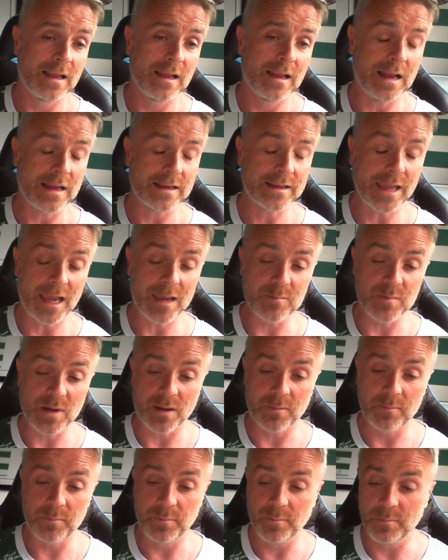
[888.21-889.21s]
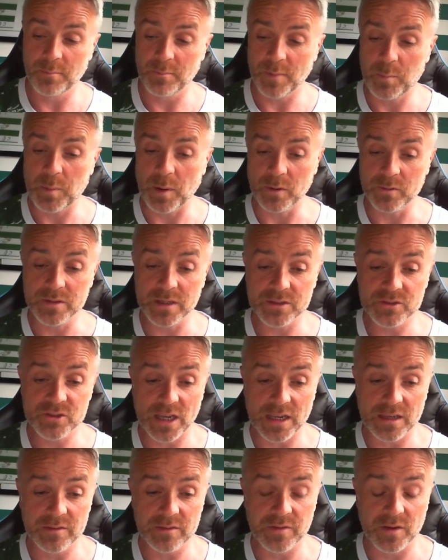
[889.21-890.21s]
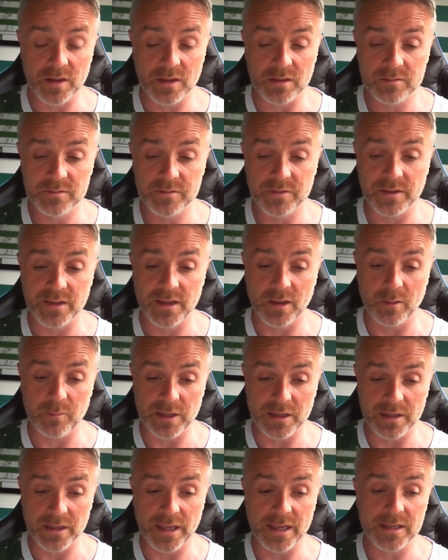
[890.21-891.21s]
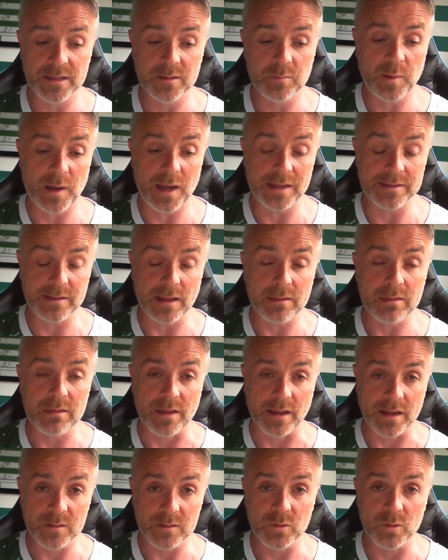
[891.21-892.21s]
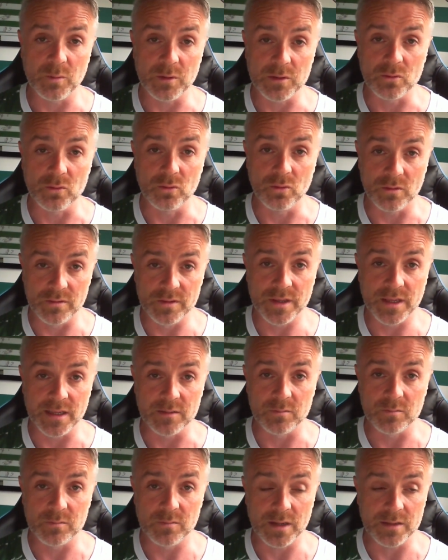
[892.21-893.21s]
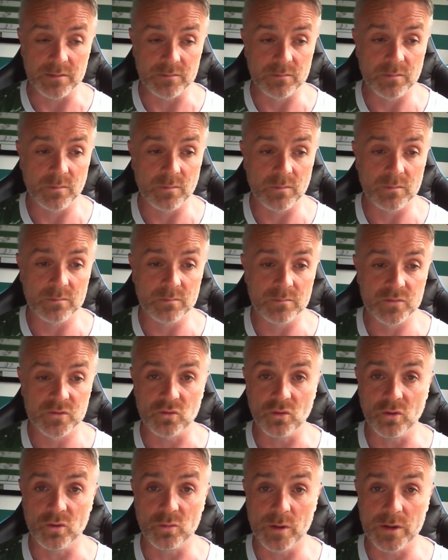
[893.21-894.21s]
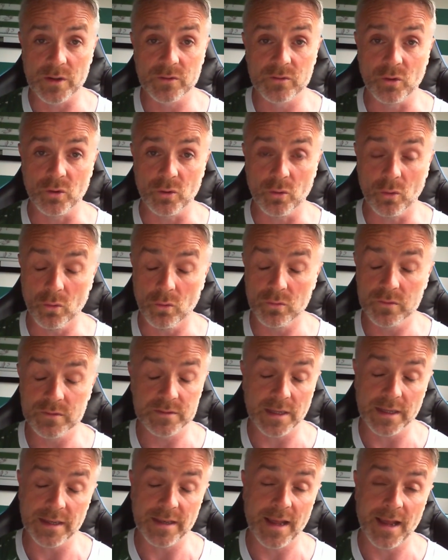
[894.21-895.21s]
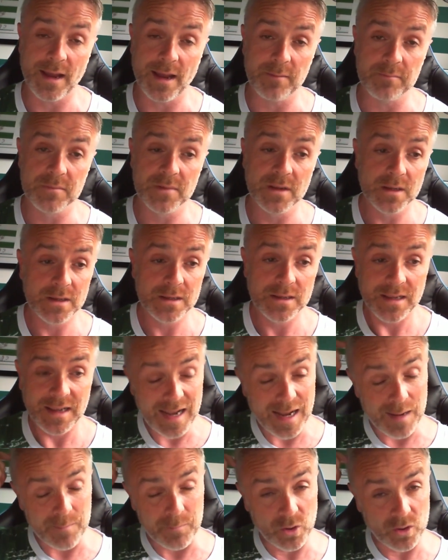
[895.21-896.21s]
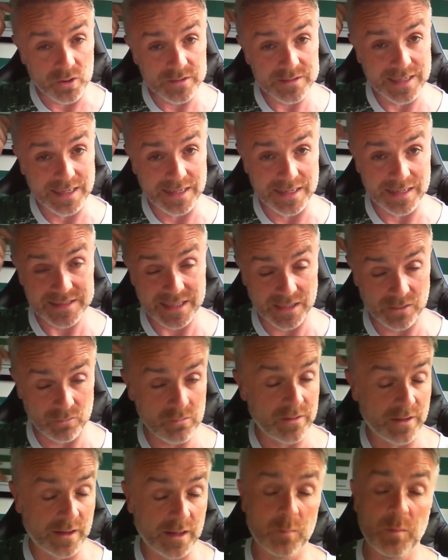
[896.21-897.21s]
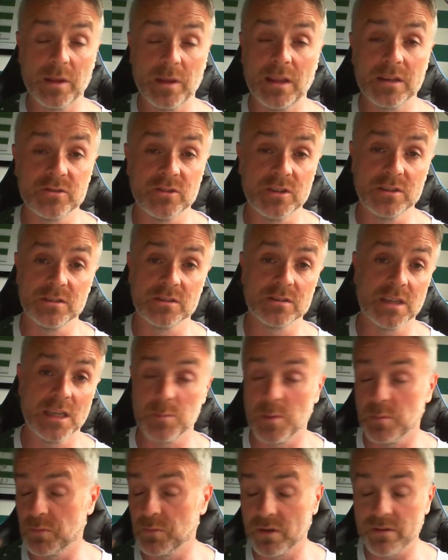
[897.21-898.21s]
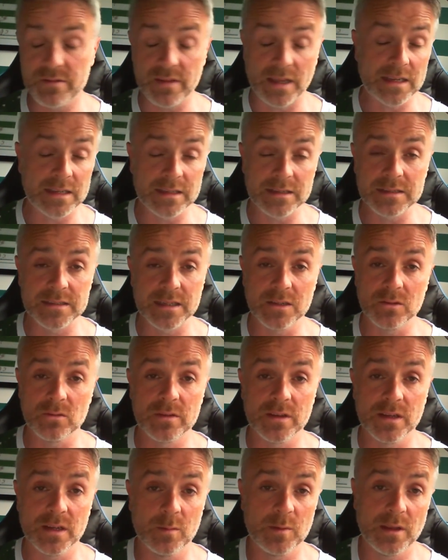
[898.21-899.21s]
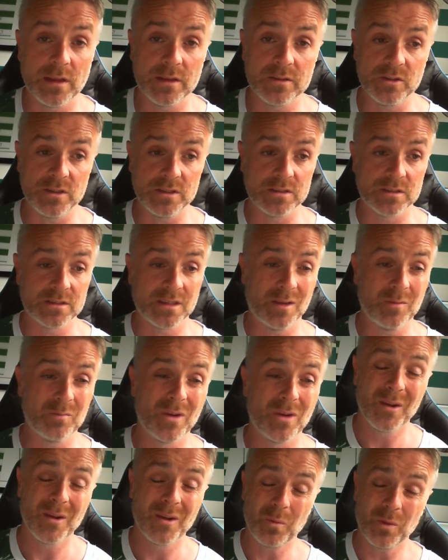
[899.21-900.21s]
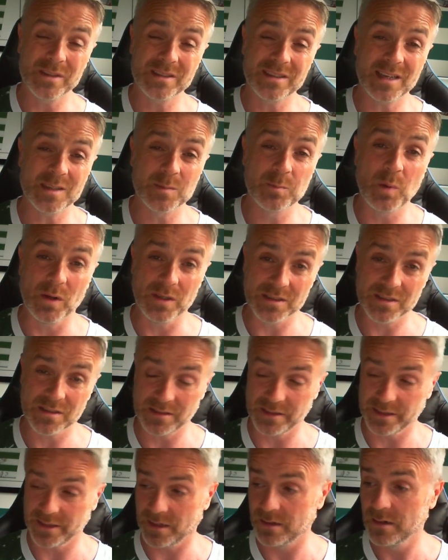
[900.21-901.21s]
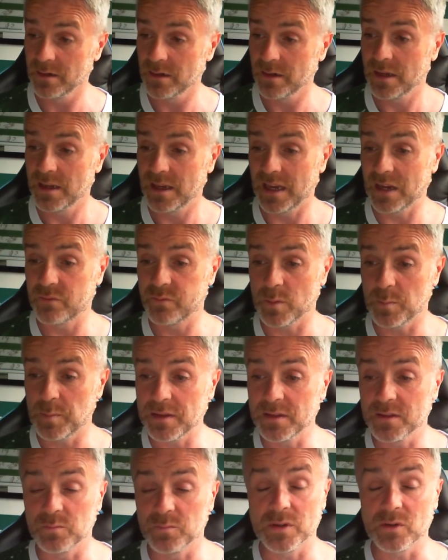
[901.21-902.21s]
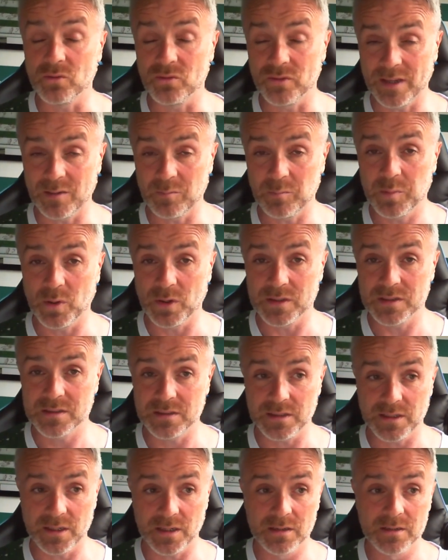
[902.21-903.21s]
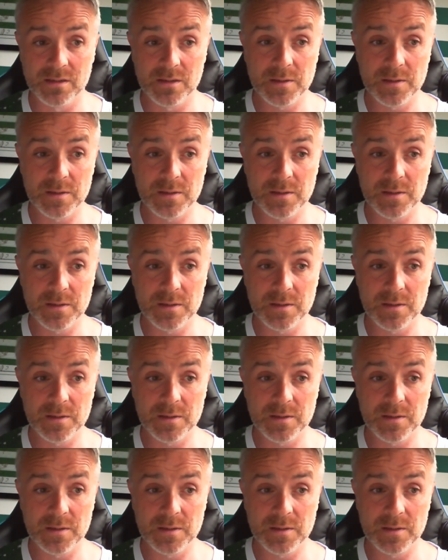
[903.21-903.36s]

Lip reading: I kept my powder dry for the away leg, but I did think we would go over there and score 1 or 2 goals. Didn't happen. I'm not saying a single thing about this Rangers game. I'm not thinking a single thing about this Rangers game. We're 6 points clear. If we beat them, we go 9 points clear.